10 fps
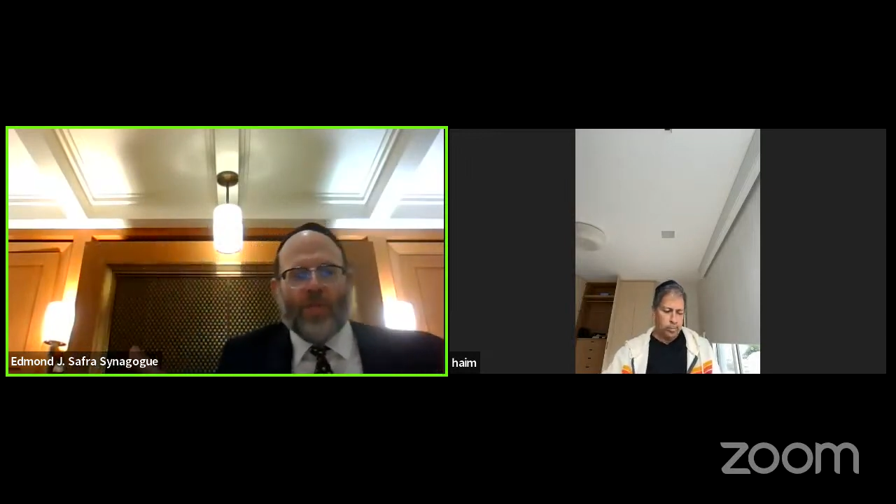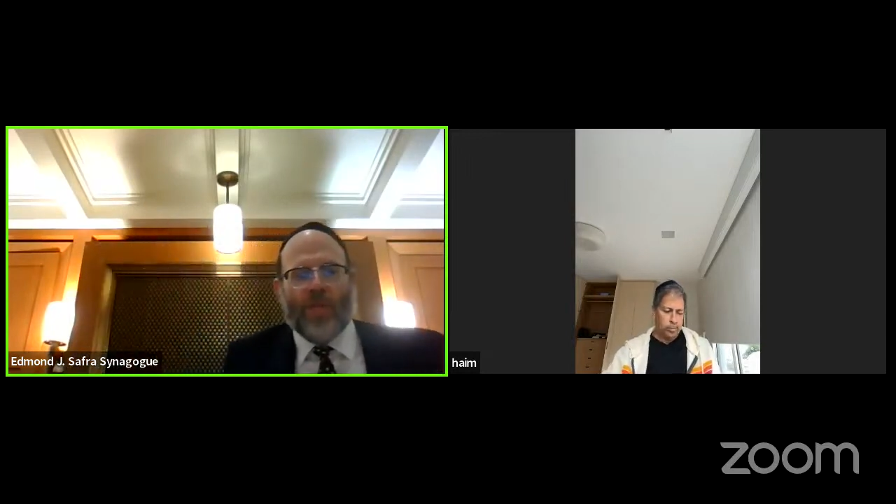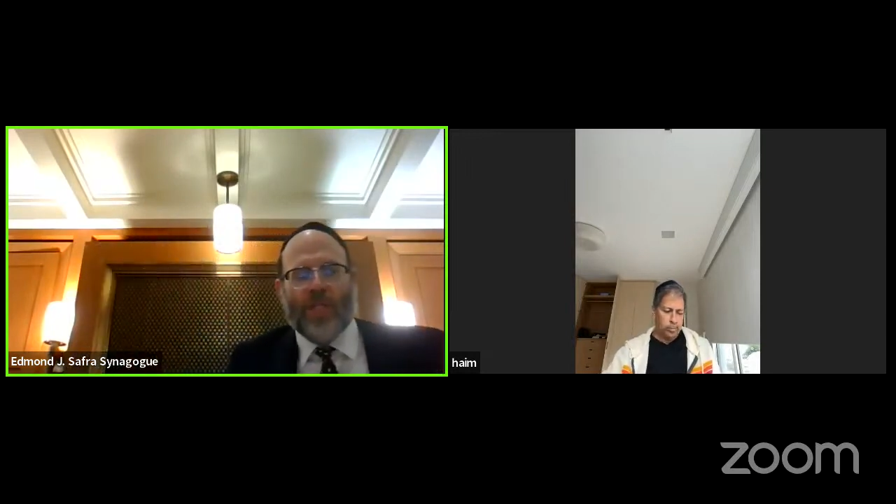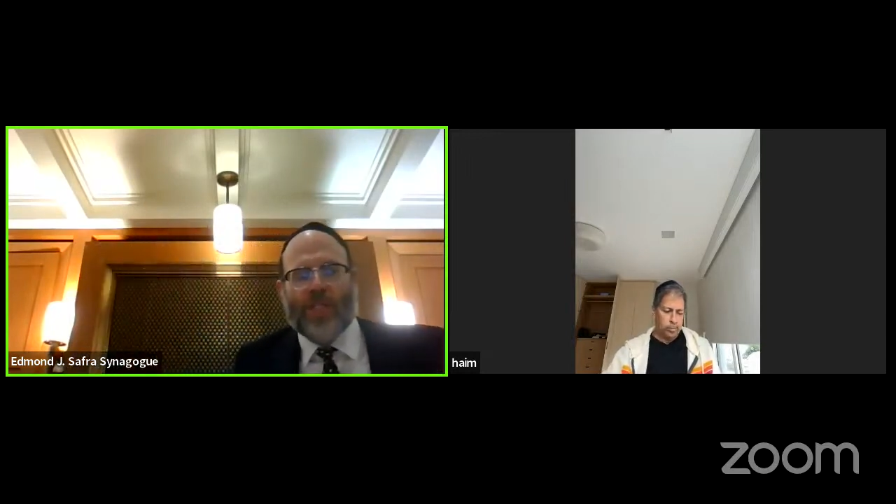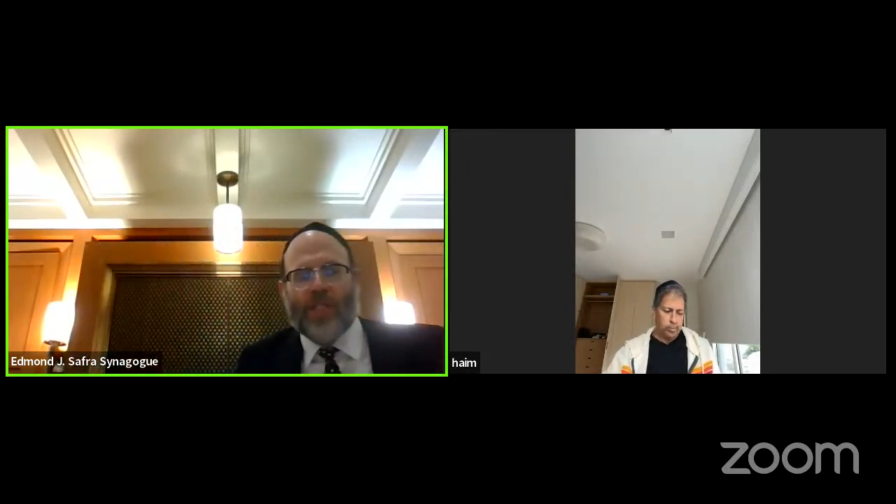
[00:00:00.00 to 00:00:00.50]

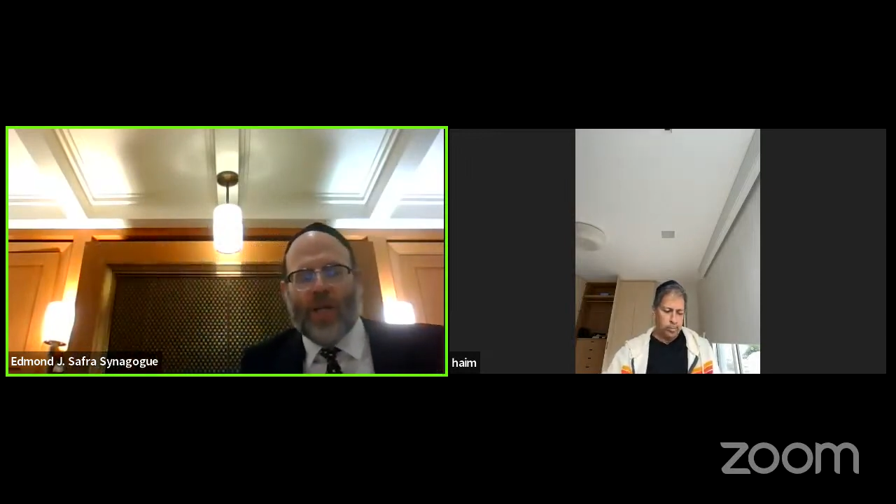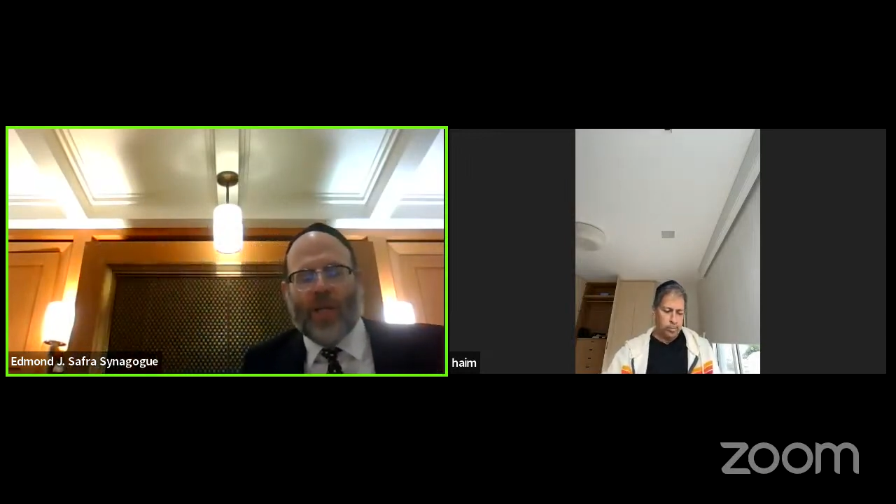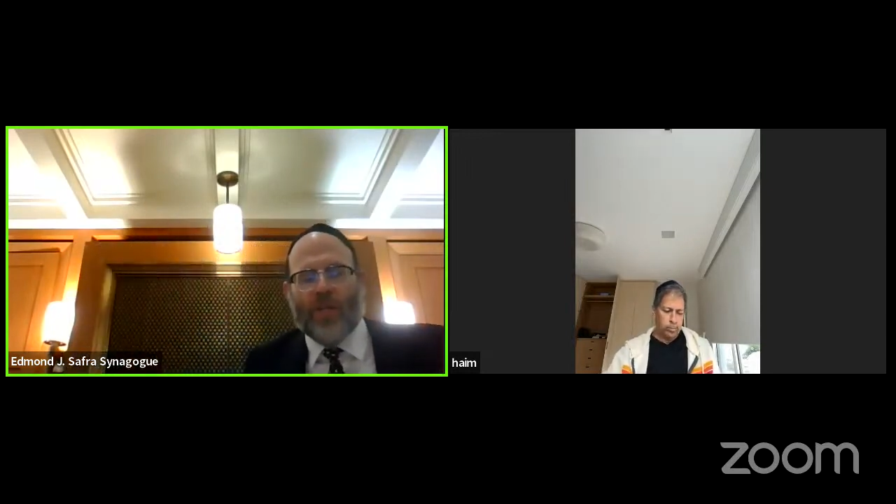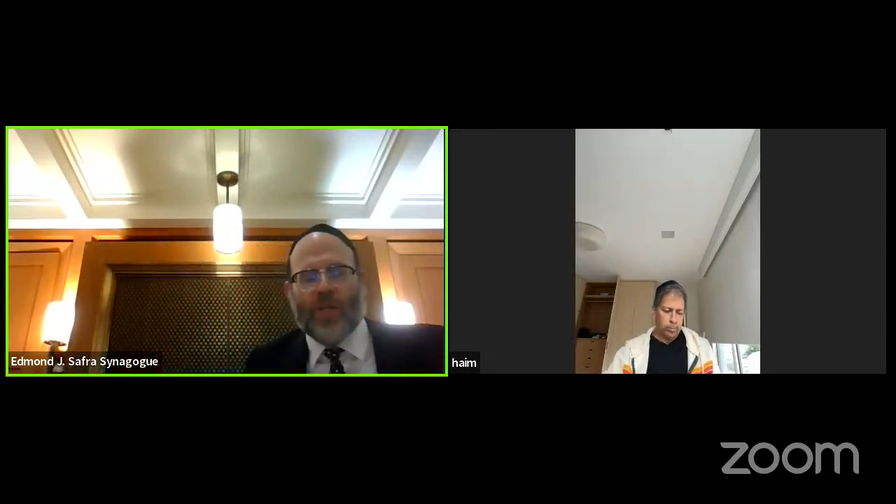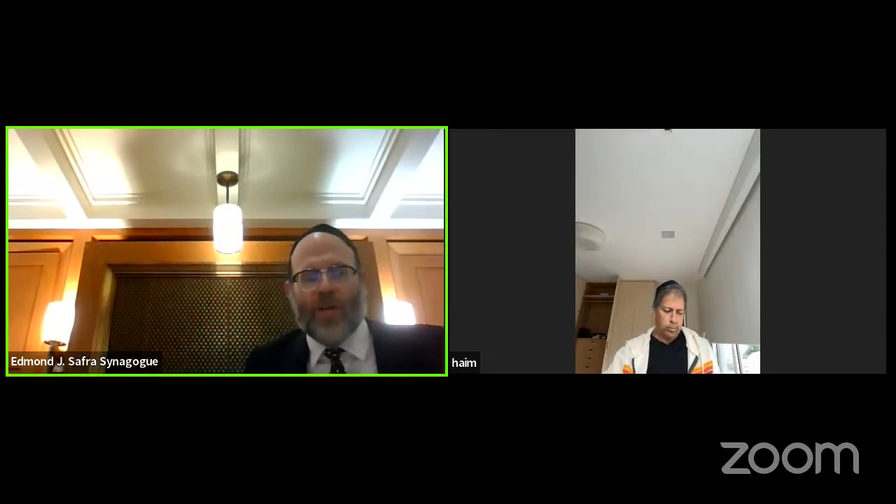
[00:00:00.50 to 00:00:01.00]
this,
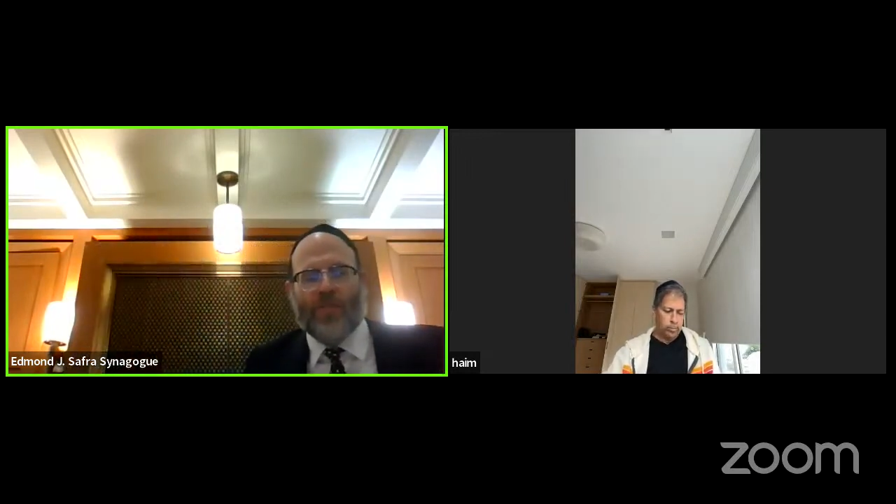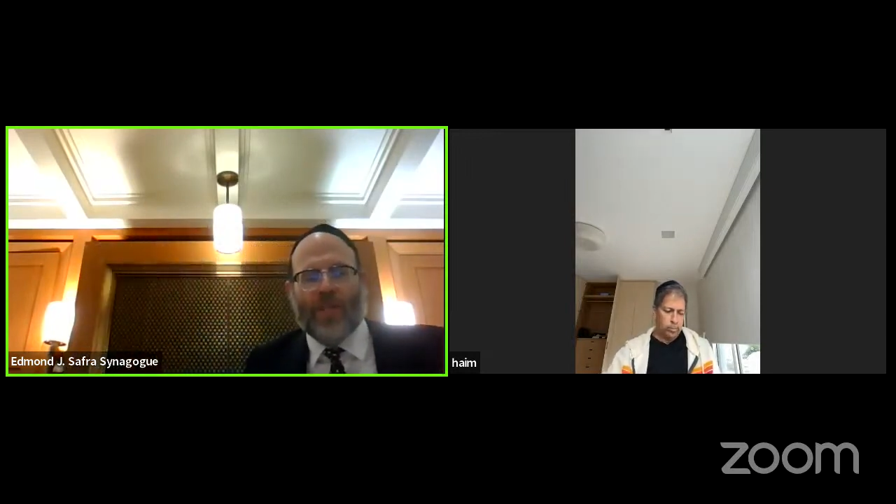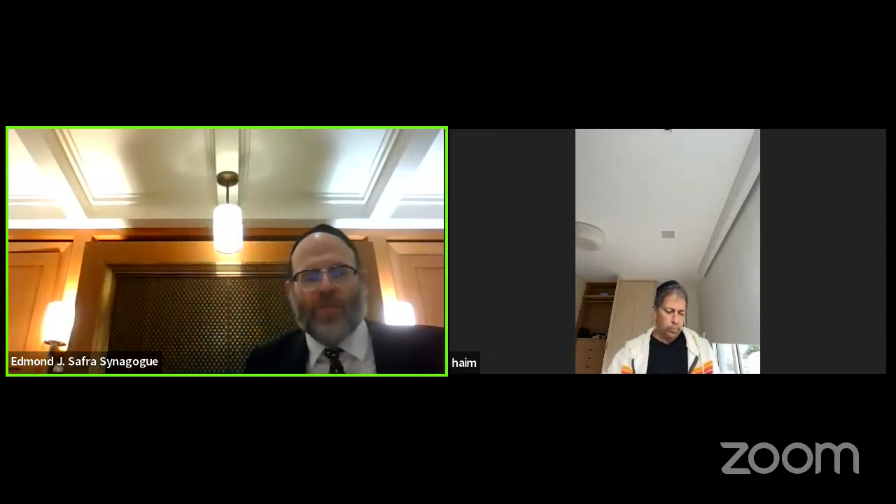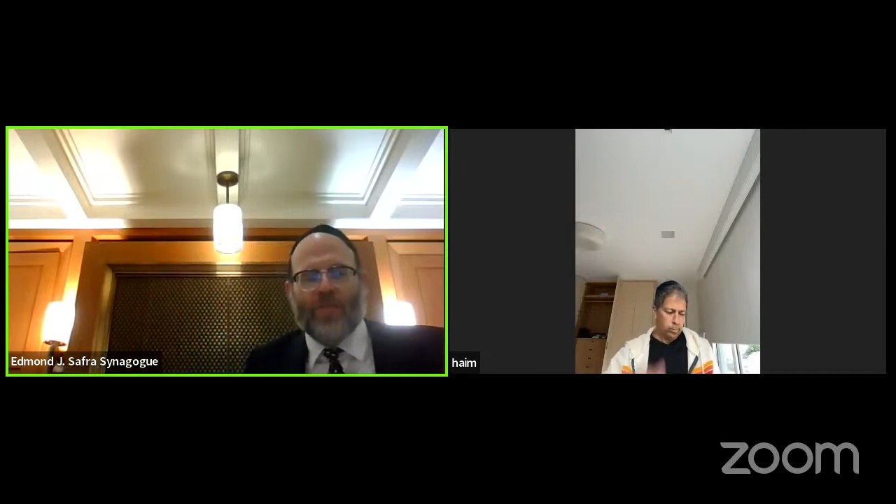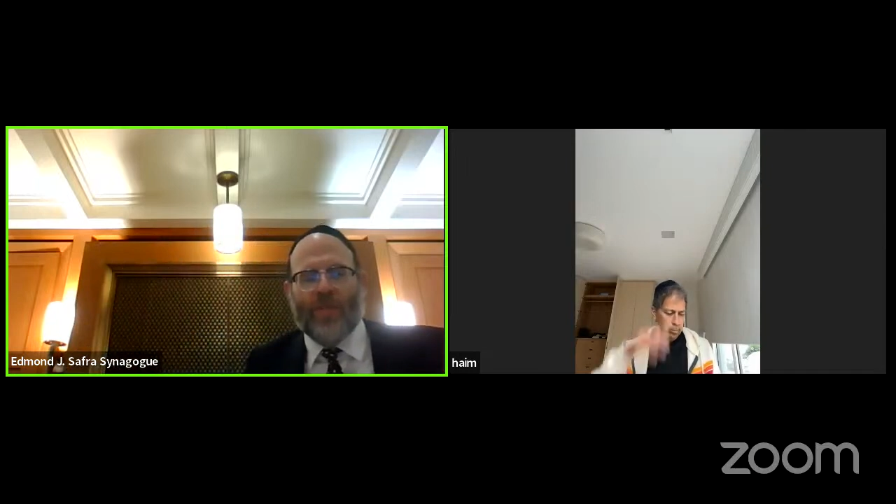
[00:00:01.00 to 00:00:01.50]

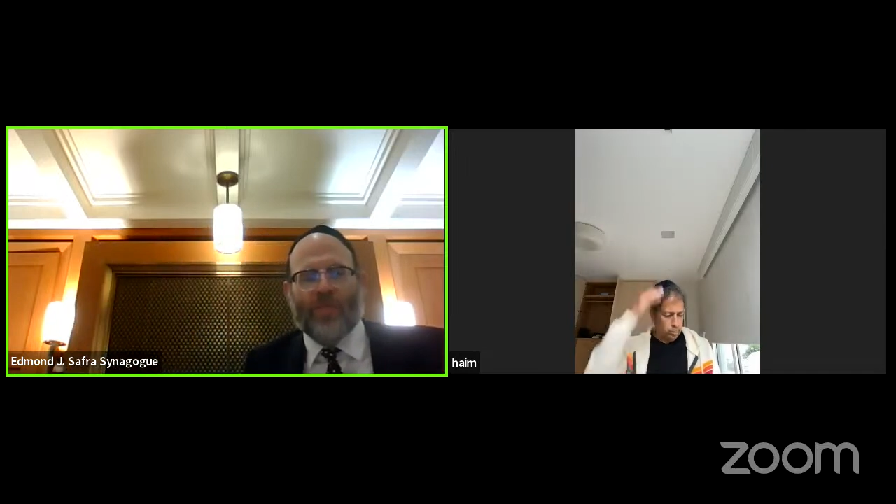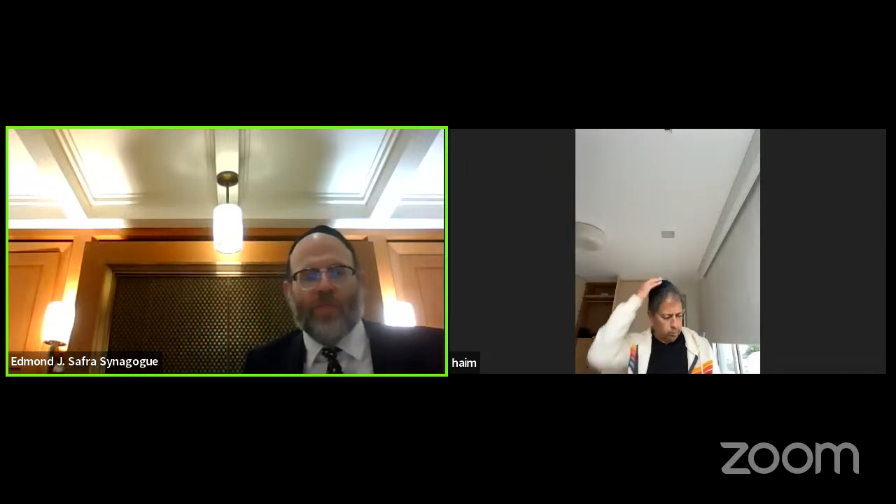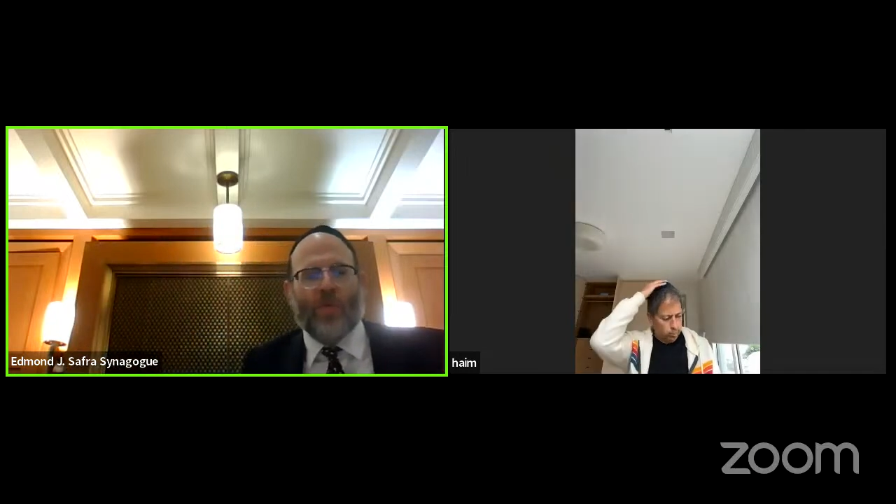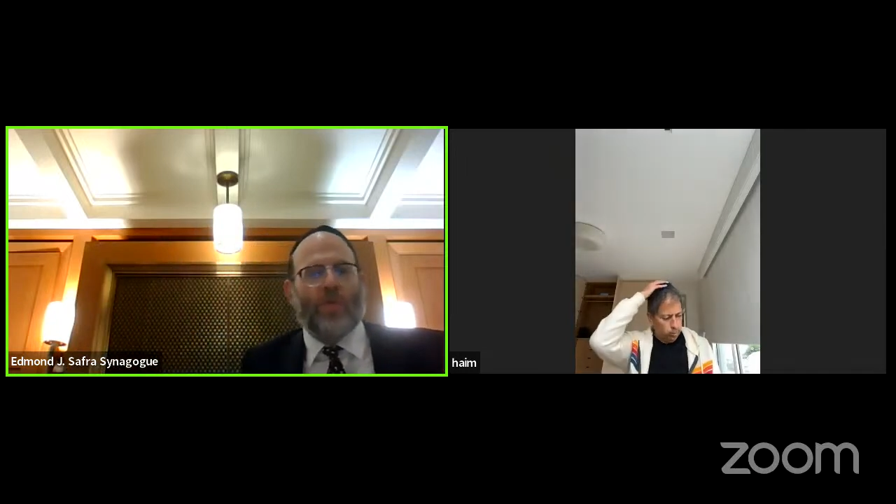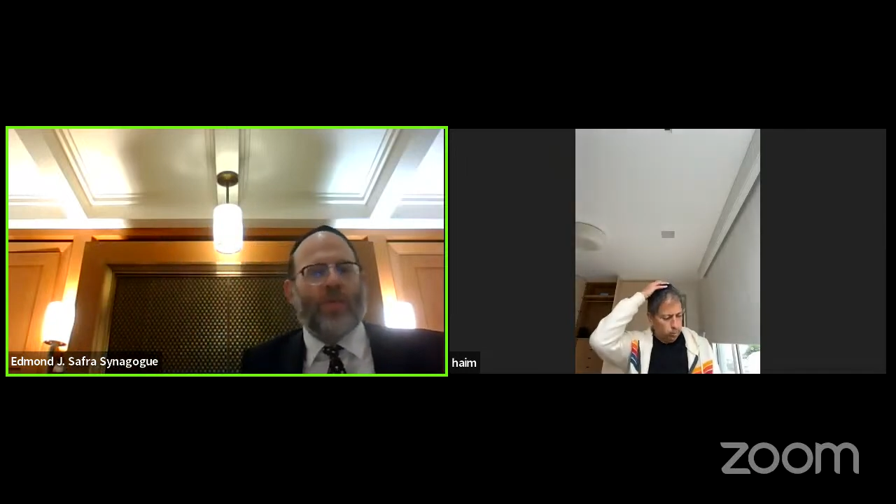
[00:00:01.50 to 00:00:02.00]
if you